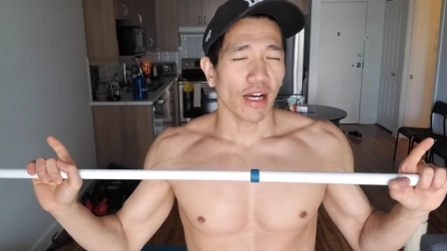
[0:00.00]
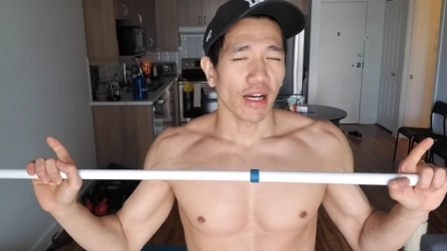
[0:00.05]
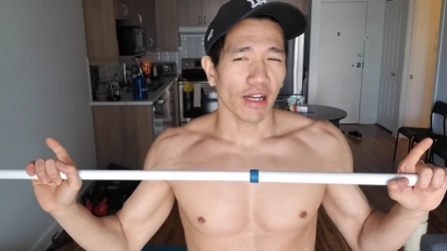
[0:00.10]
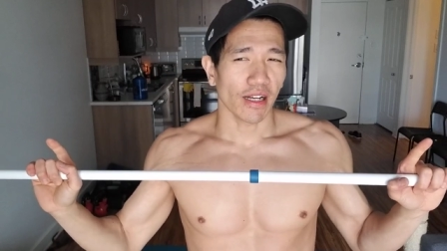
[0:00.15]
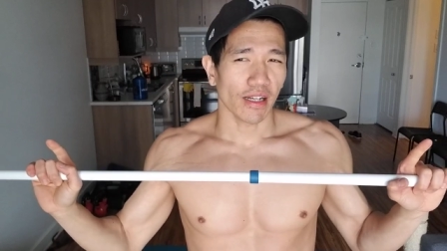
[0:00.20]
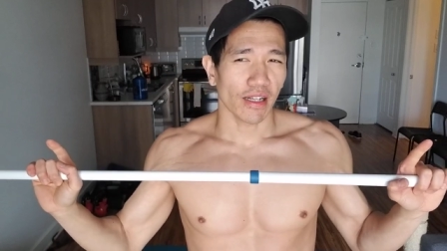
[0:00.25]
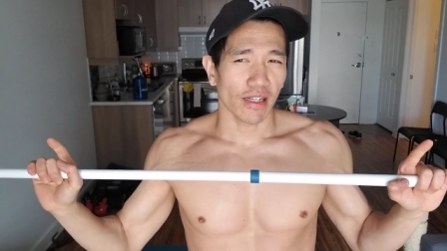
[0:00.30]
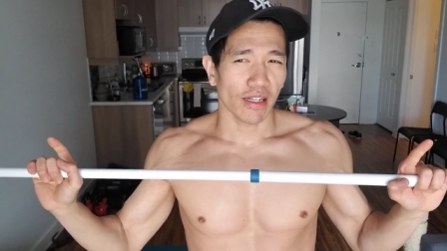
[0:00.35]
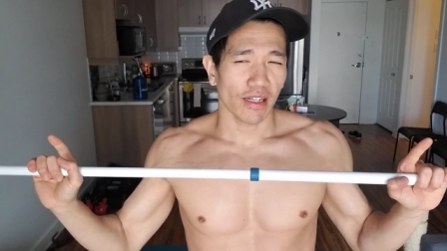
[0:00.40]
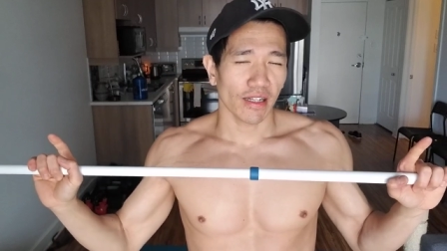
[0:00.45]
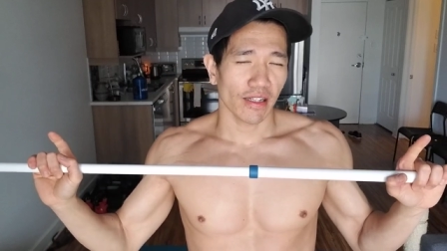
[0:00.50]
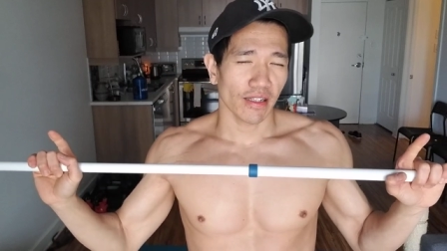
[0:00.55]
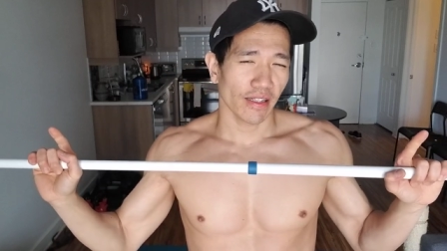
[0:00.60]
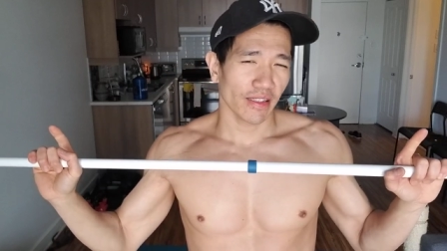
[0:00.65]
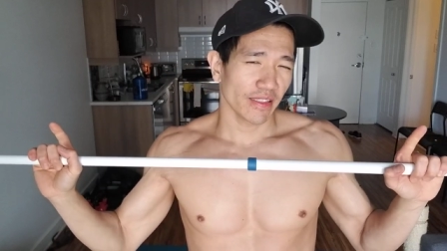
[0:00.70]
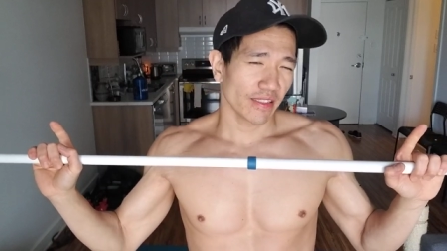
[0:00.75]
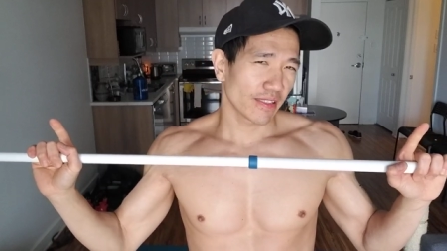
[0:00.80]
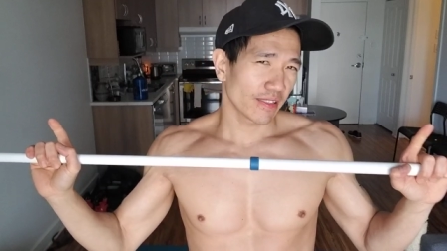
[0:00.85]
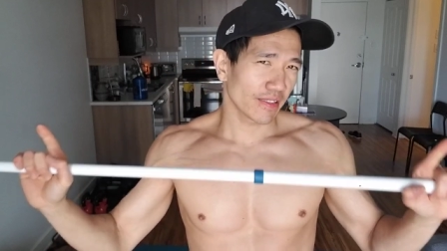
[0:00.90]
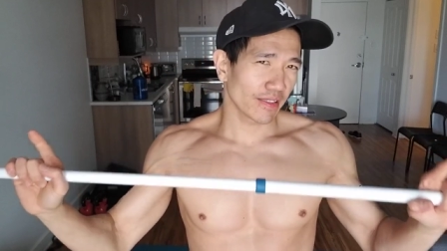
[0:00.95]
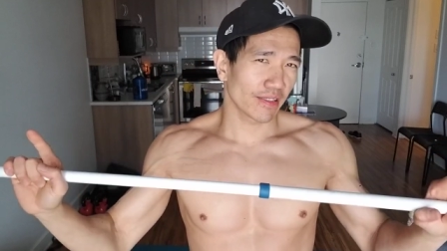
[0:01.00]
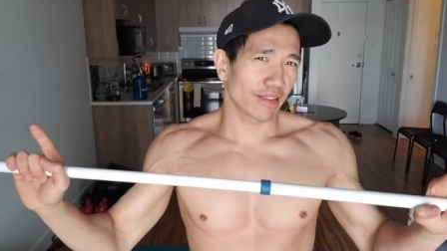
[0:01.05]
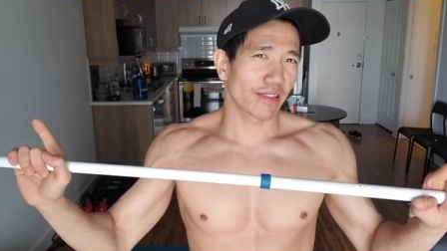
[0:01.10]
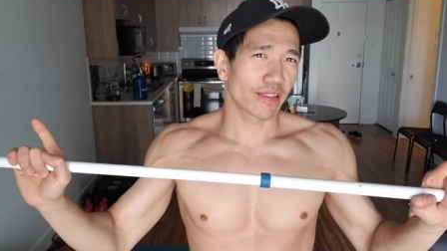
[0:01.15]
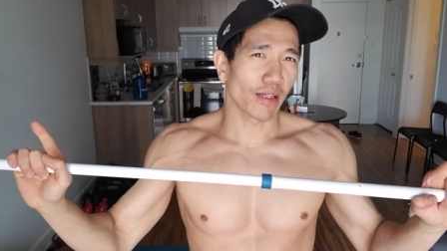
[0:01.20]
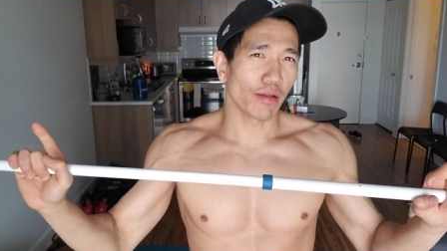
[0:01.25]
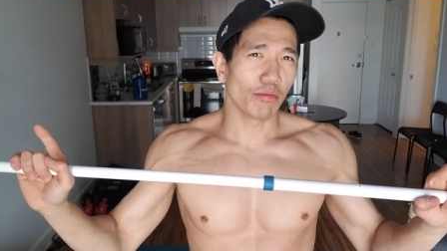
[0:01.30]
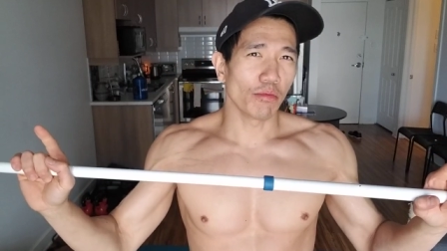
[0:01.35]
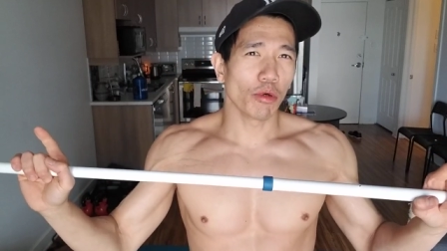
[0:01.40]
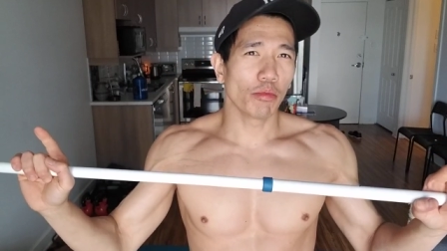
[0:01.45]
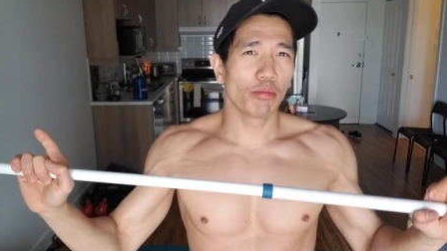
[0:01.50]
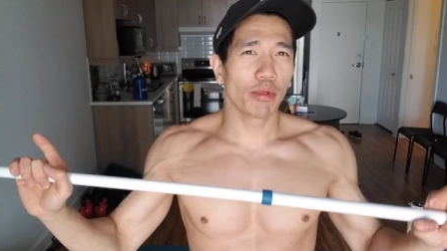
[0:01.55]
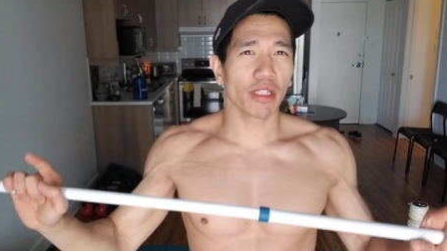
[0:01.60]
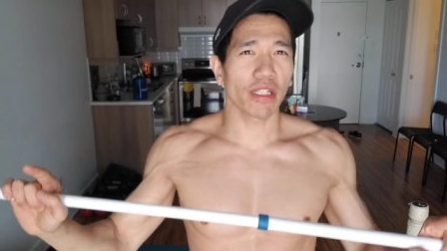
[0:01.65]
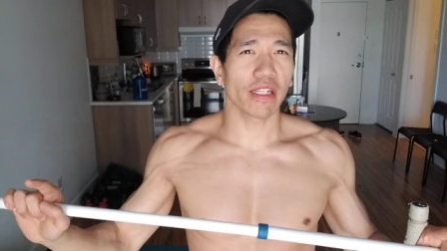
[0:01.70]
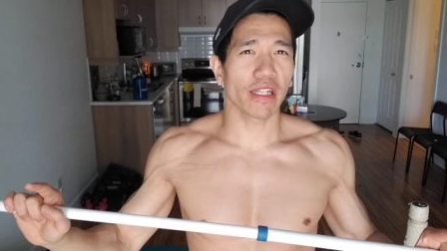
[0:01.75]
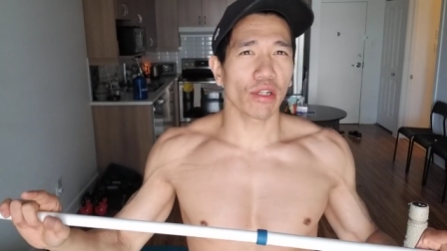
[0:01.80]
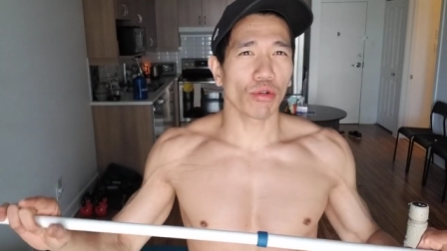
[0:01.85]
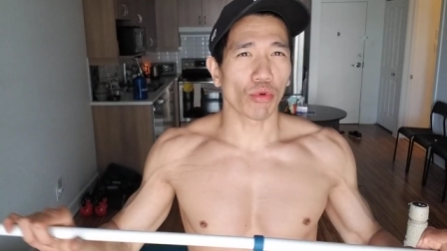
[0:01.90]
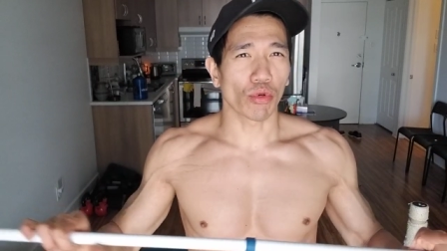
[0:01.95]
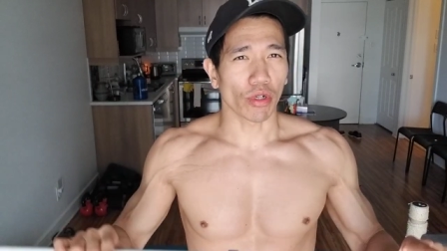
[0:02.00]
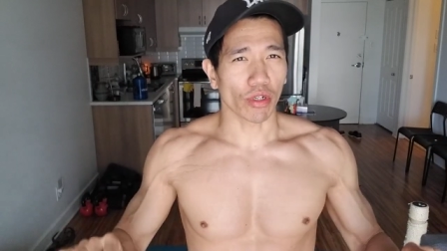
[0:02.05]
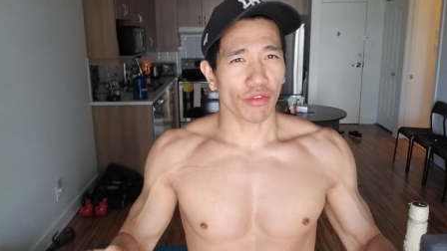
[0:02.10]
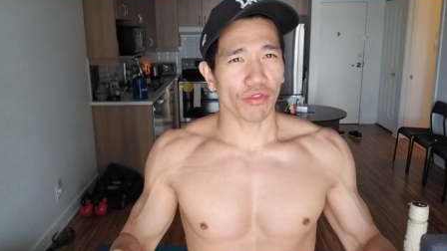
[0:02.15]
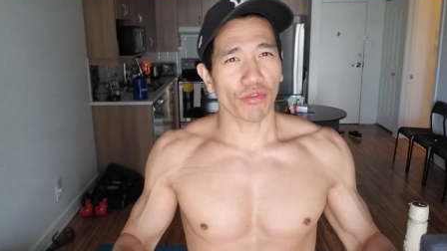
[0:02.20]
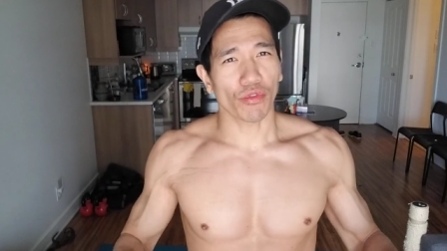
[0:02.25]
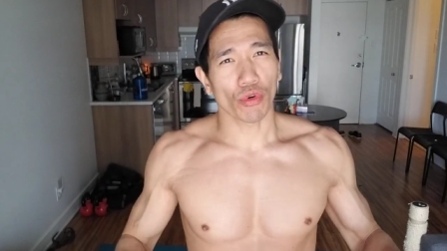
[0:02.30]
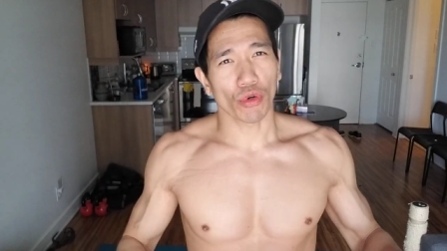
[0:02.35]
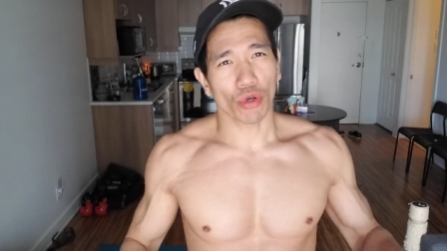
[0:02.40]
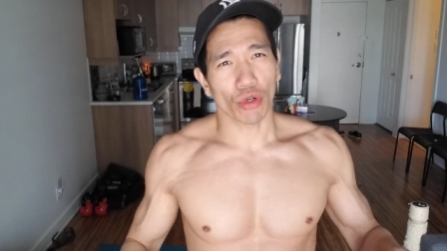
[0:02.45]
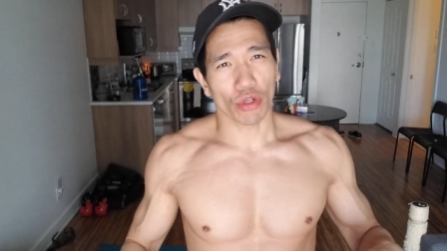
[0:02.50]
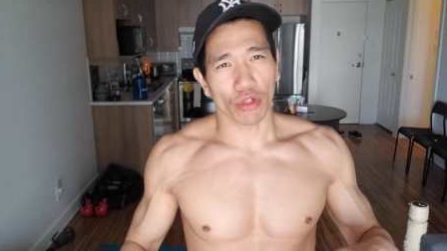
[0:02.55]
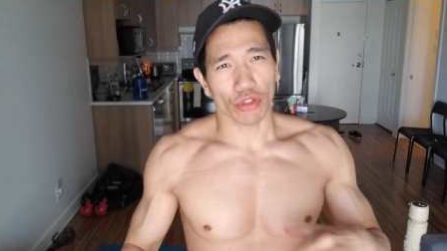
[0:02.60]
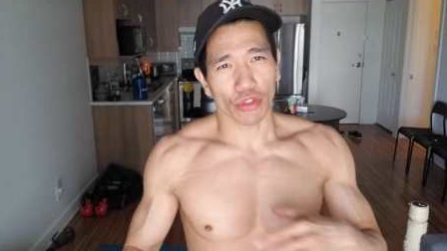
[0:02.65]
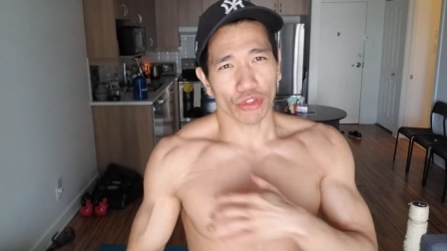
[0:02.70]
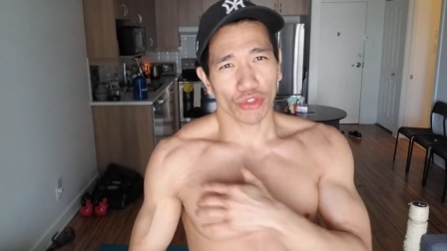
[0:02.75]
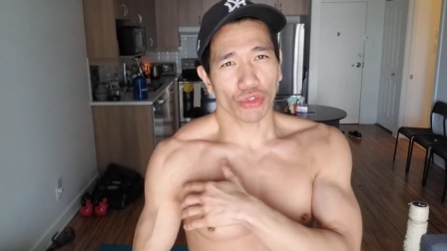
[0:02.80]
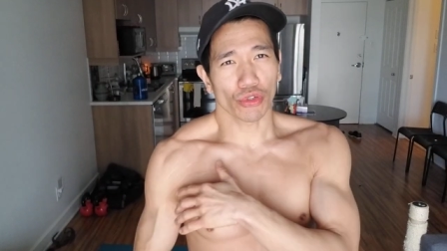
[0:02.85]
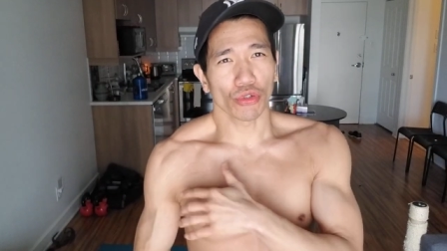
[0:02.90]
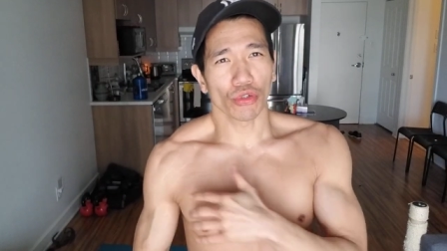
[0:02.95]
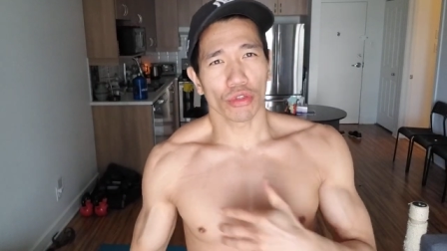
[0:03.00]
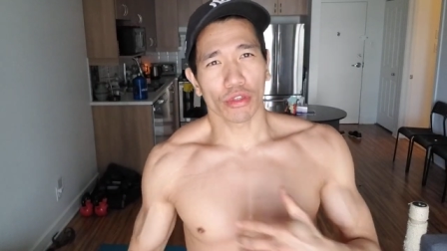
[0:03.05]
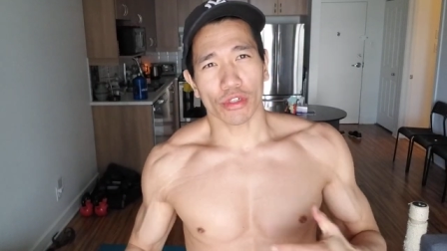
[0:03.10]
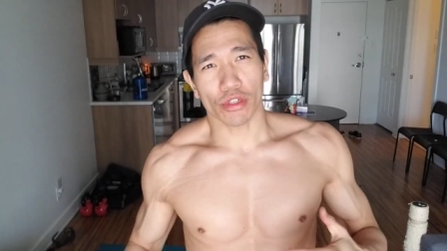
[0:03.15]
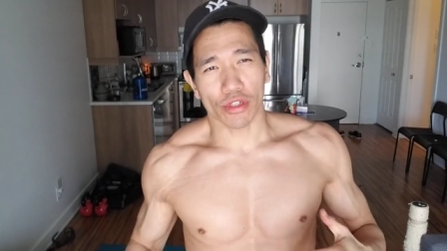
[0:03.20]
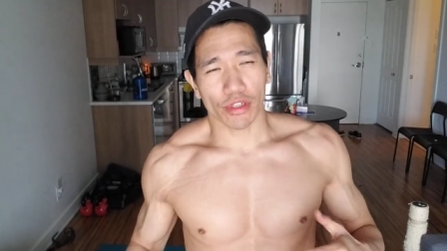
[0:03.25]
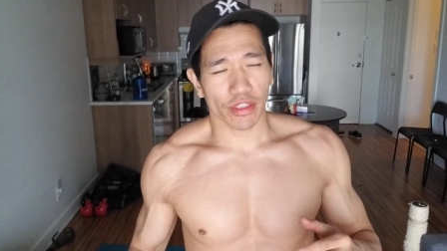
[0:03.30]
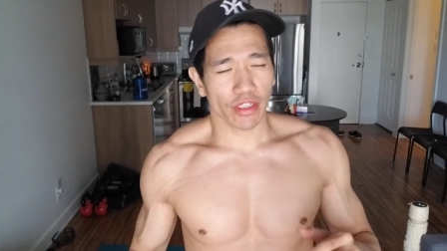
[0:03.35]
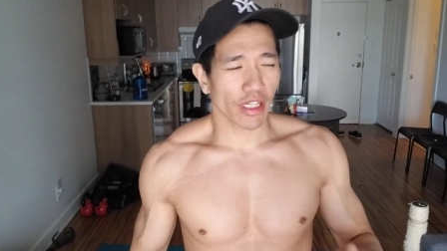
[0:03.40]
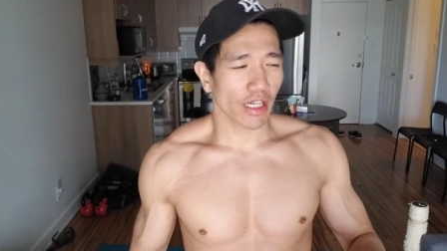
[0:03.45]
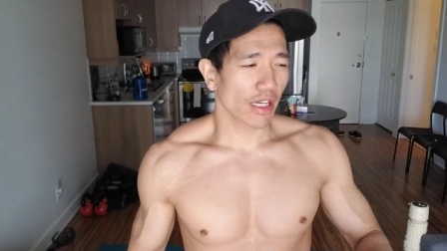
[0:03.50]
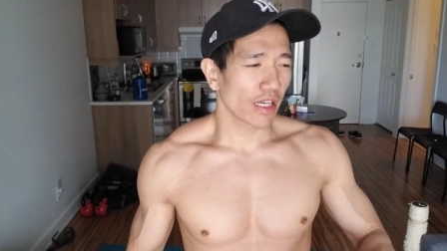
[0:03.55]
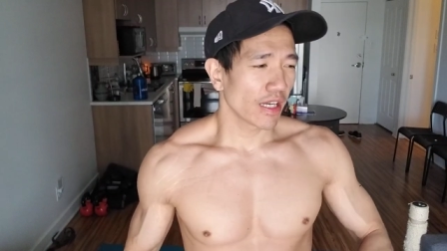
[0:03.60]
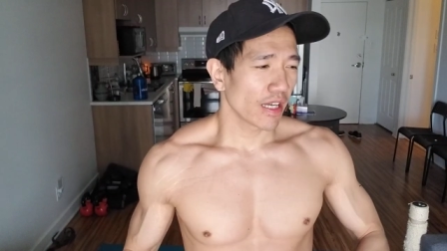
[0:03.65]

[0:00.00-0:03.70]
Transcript: uh, some mobility work for your shoulders.